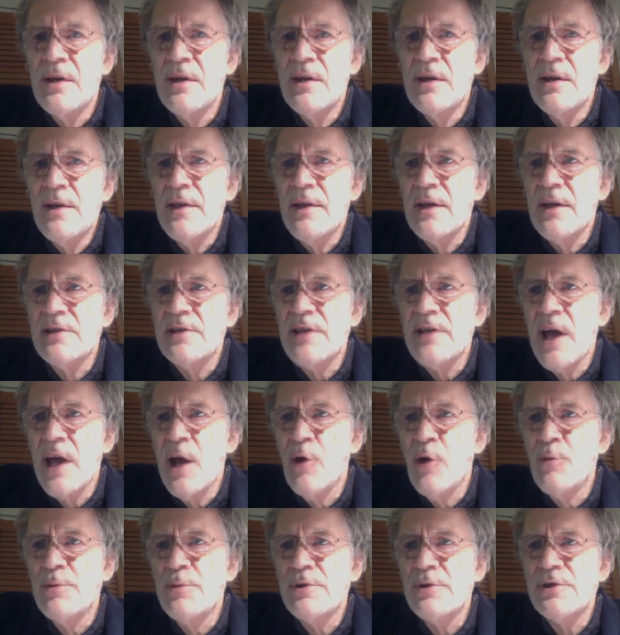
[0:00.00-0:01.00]
They're to
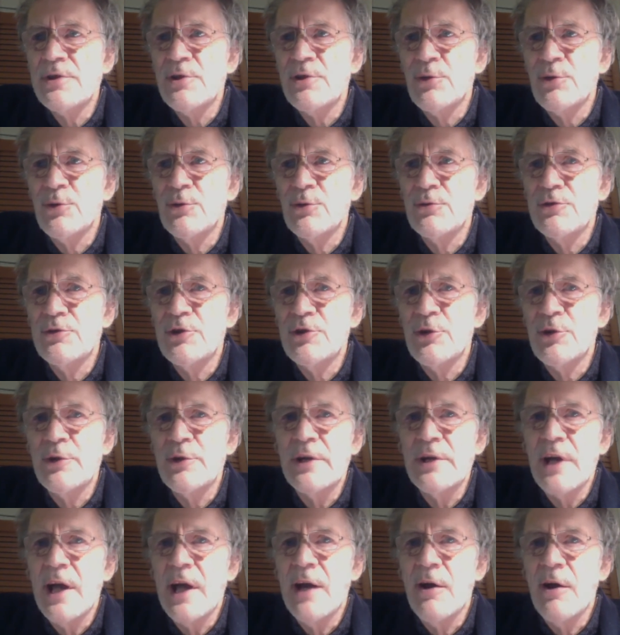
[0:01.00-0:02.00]
help us all
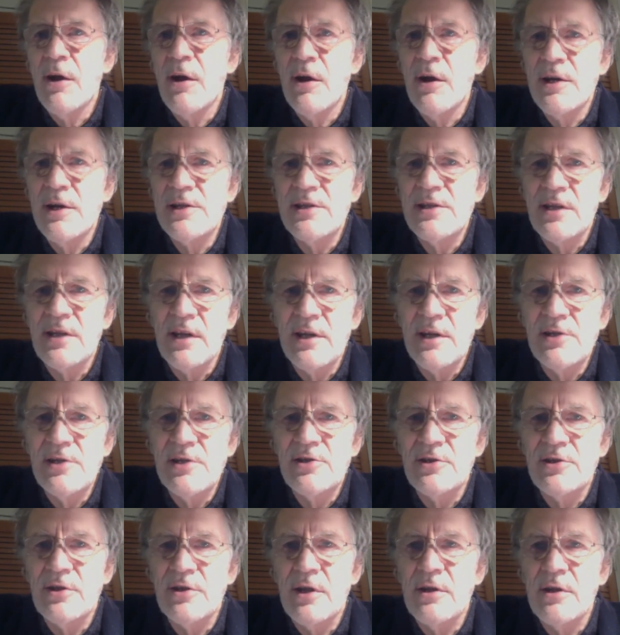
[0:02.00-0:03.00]
during our
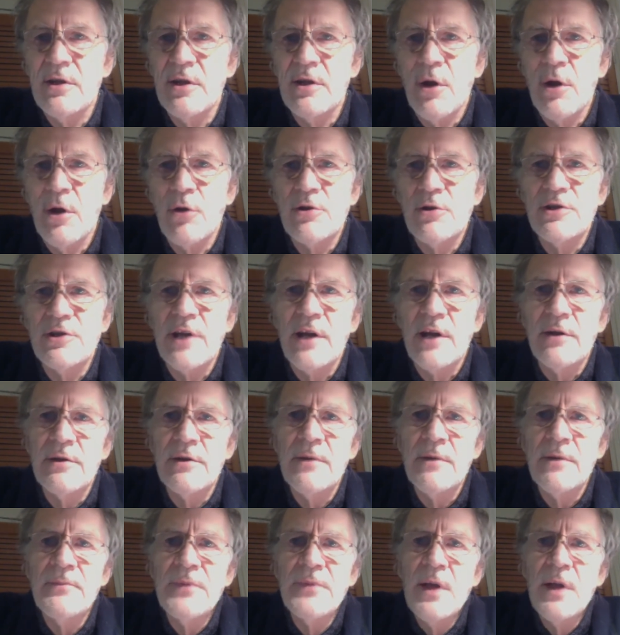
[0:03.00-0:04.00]
isolation and
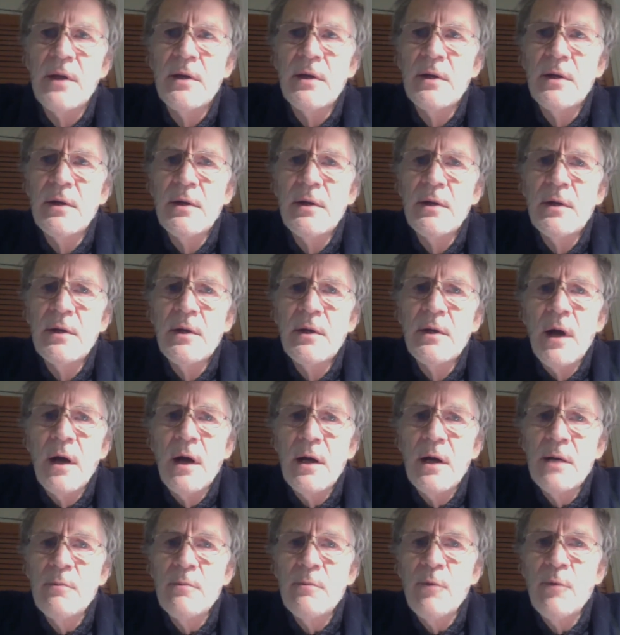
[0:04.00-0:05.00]
lockdown.
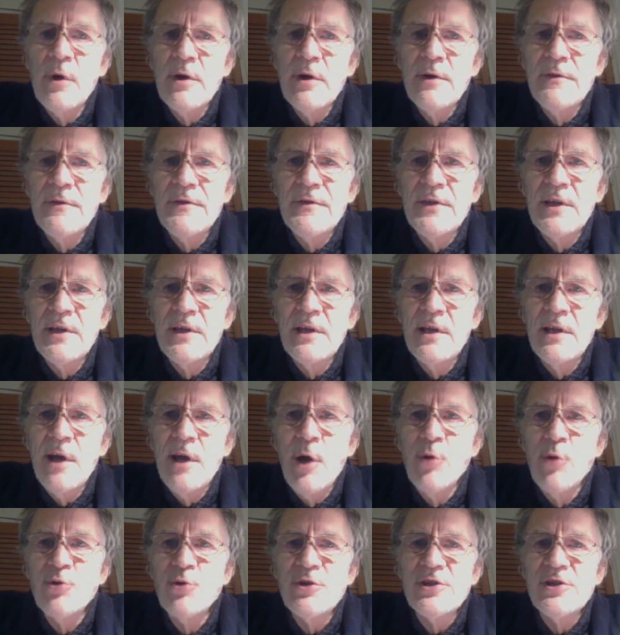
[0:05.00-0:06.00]
I am one of the
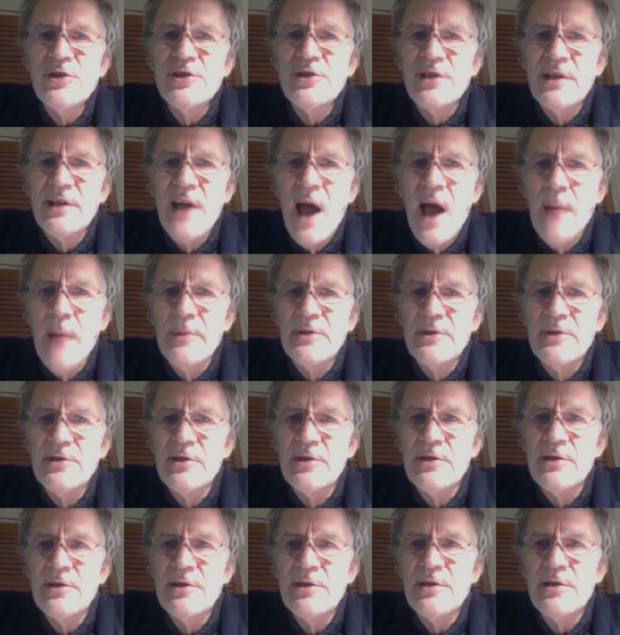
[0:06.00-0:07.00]
oldest
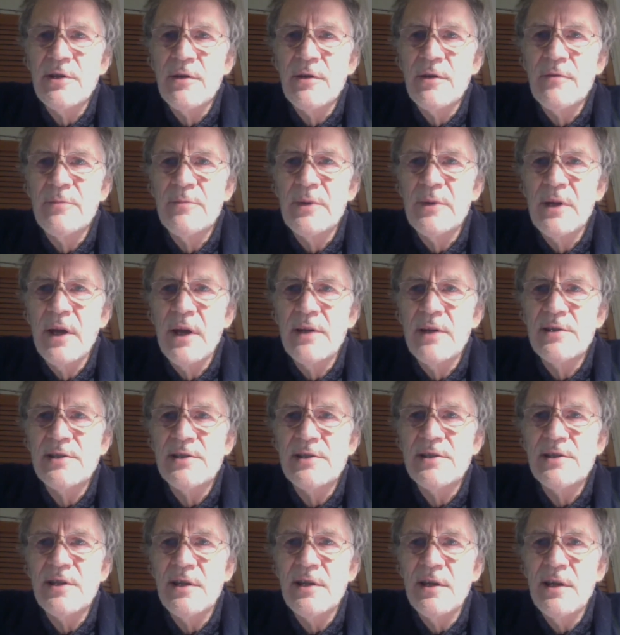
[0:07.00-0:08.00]
inhabitants of
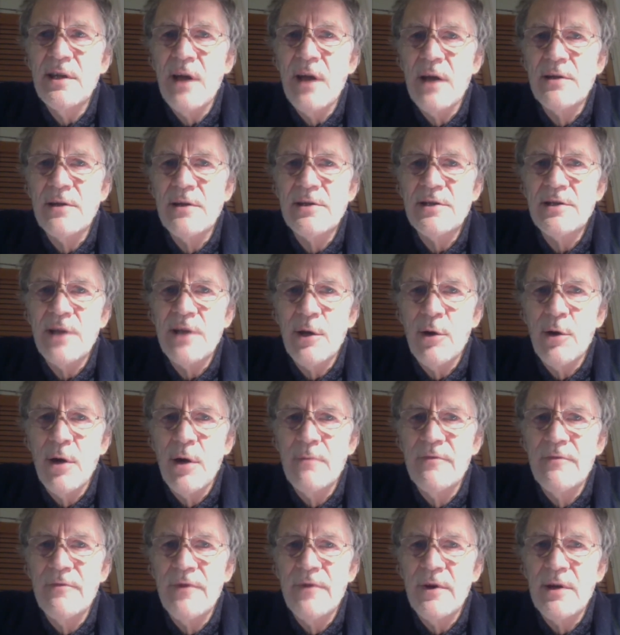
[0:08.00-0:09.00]
BHC, and so
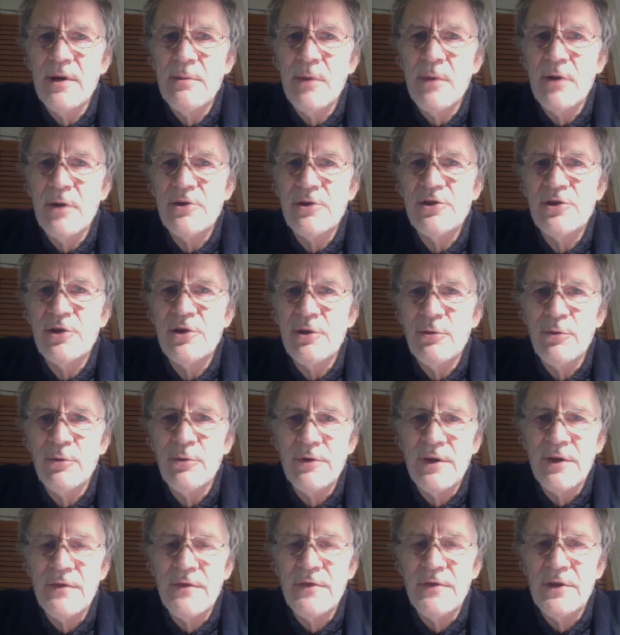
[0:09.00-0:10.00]
I'm very much
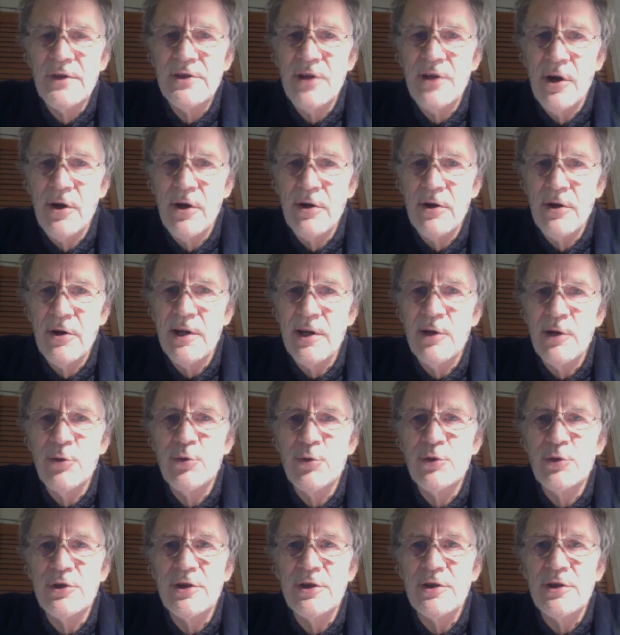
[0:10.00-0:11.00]
within the target
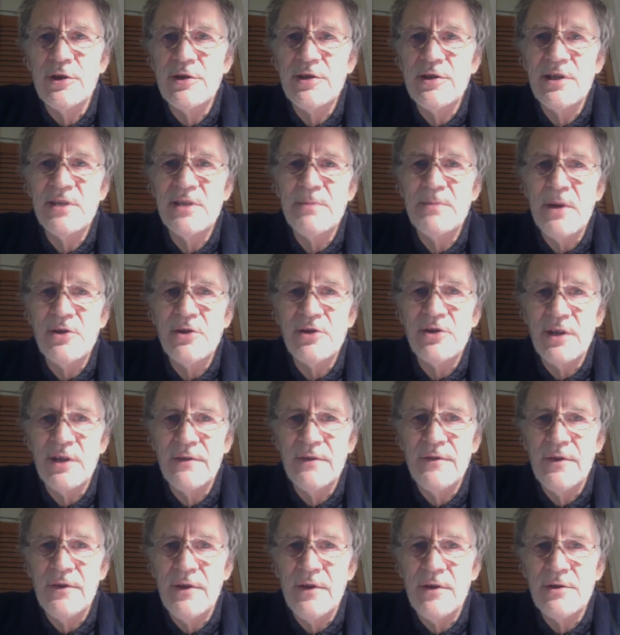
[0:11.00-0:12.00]
audience, especially
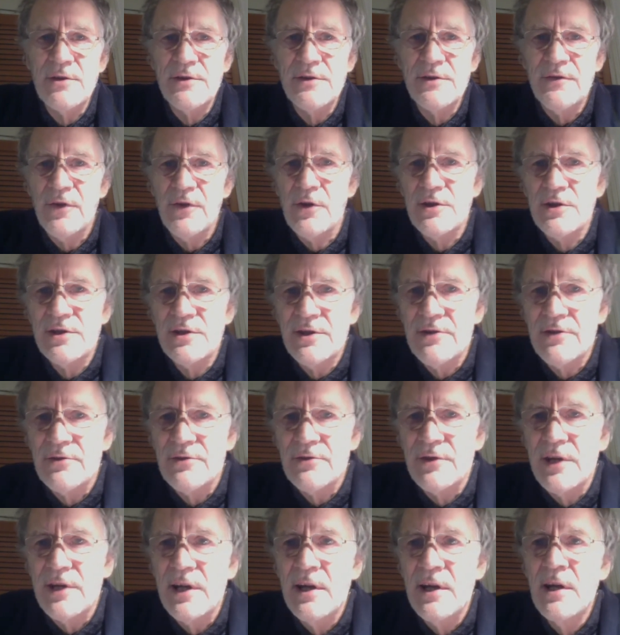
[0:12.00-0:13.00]
for those first
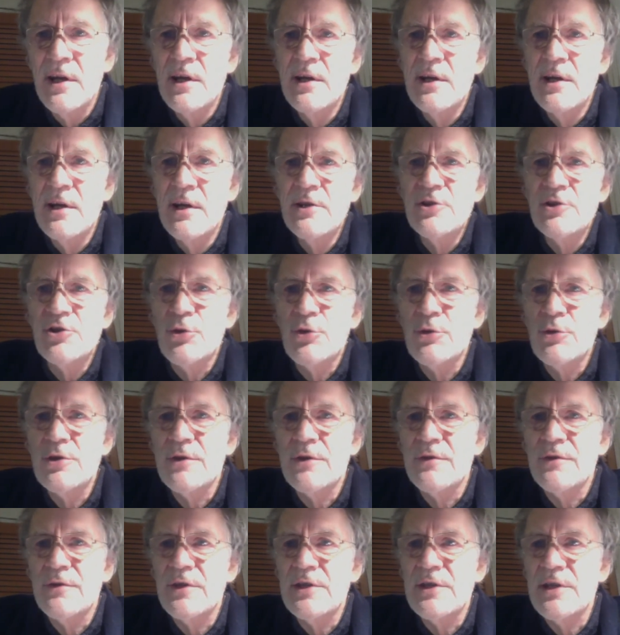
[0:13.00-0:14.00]
three
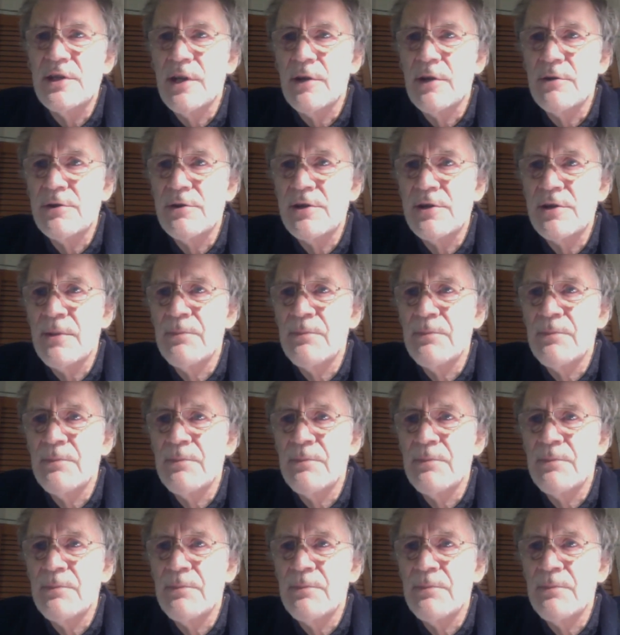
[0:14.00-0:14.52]
shorter videos.